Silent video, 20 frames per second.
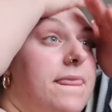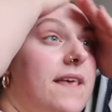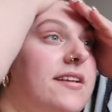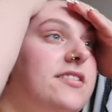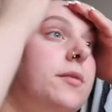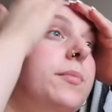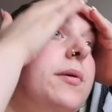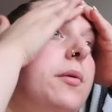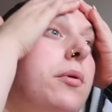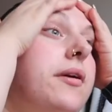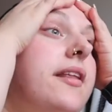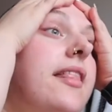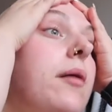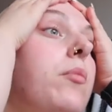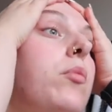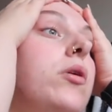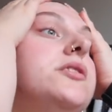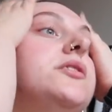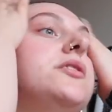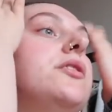This will be one of
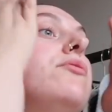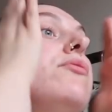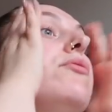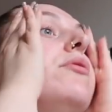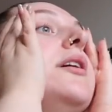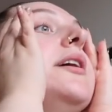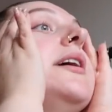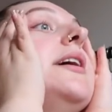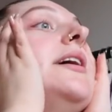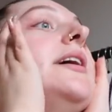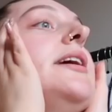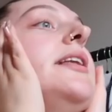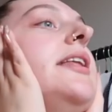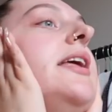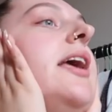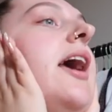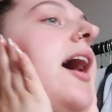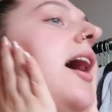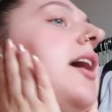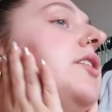them ones that
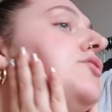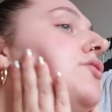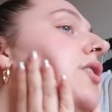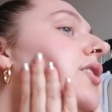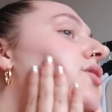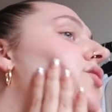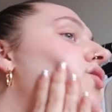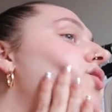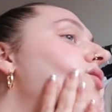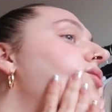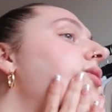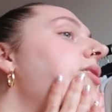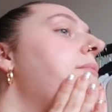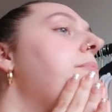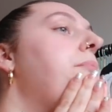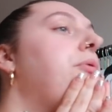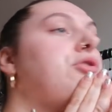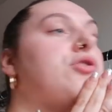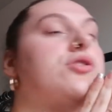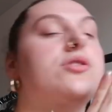really hydrates your
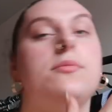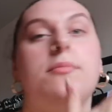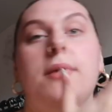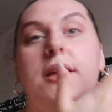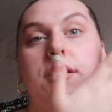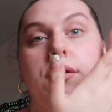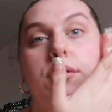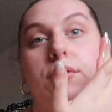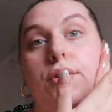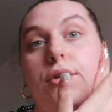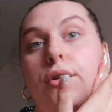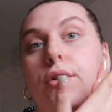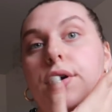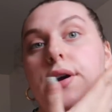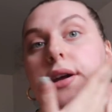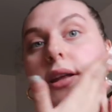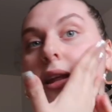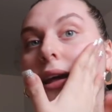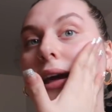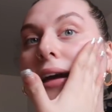skin but doesn't make you look
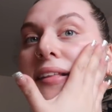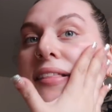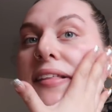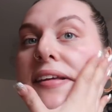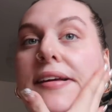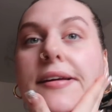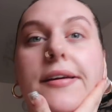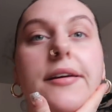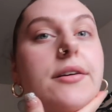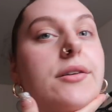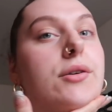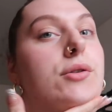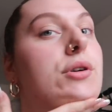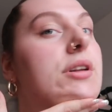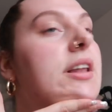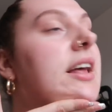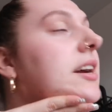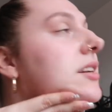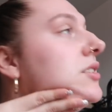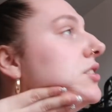oily, I think,
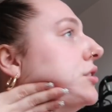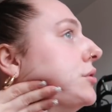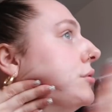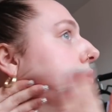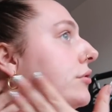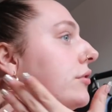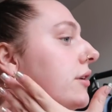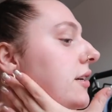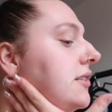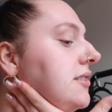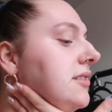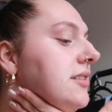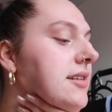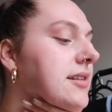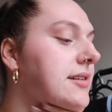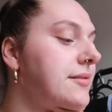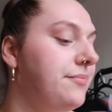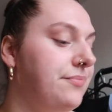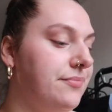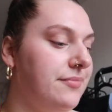or like too
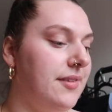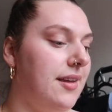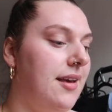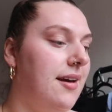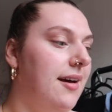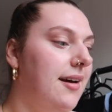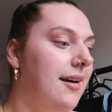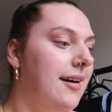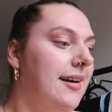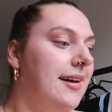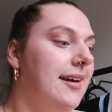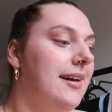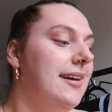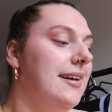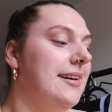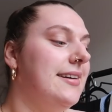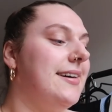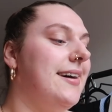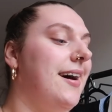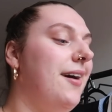greasy.
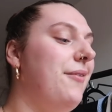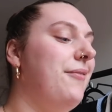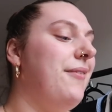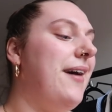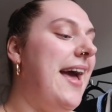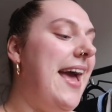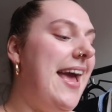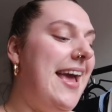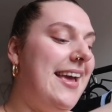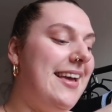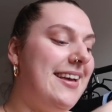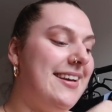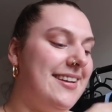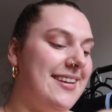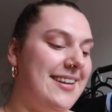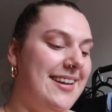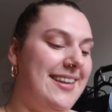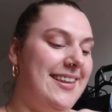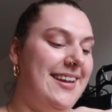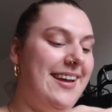Can't wait.
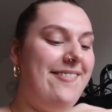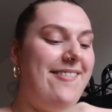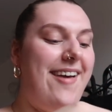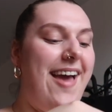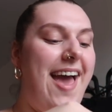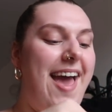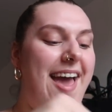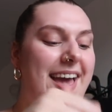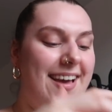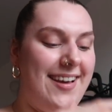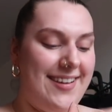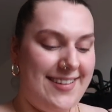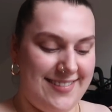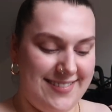Love it.